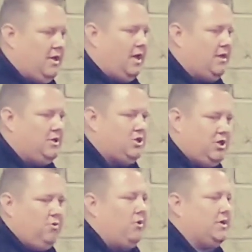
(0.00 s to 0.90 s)
that
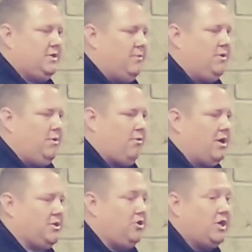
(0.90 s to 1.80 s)
she wants them to be
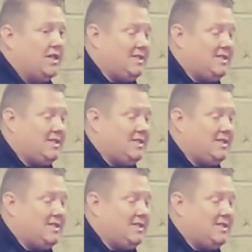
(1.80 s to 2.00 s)
prosecuted.